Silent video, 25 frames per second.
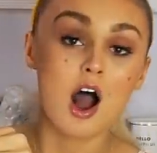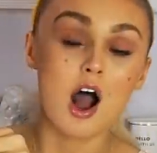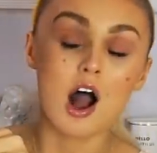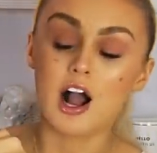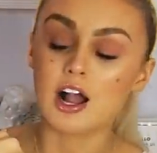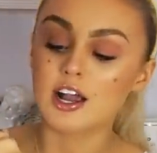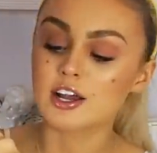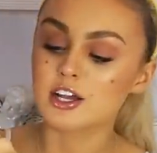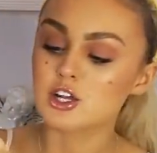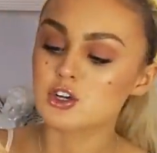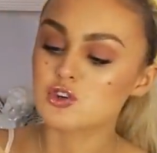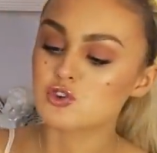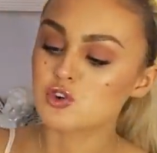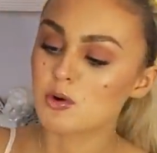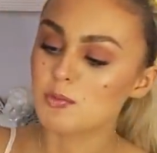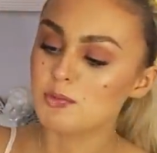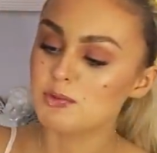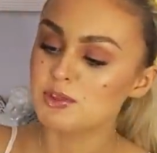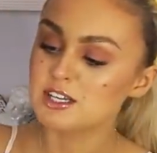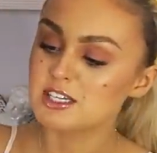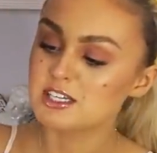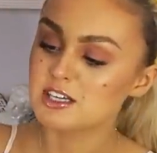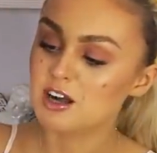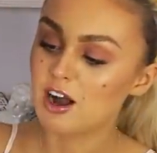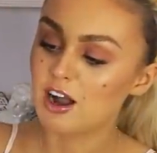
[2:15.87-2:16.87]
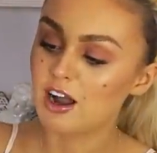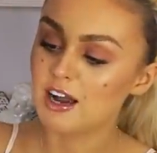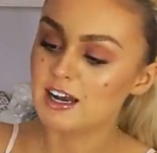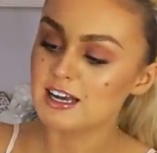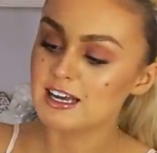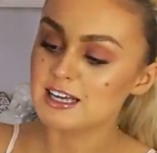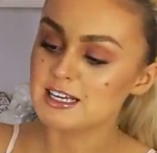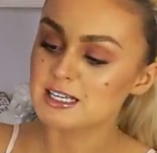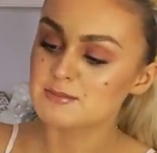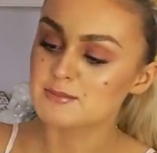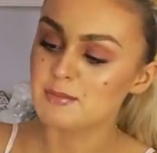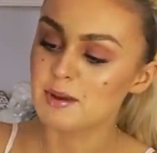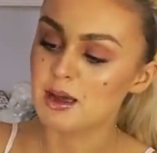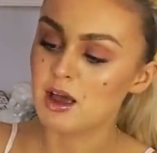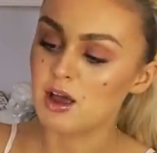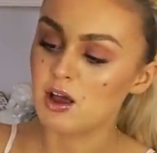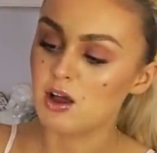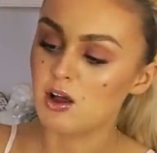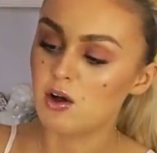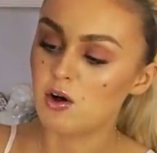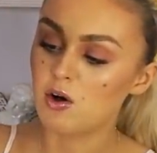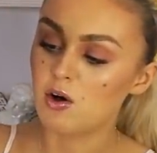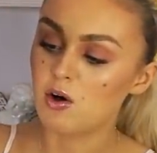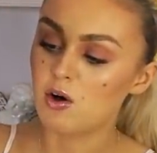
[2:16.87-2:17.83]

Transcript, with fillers: I'm going to drop the tiniest bit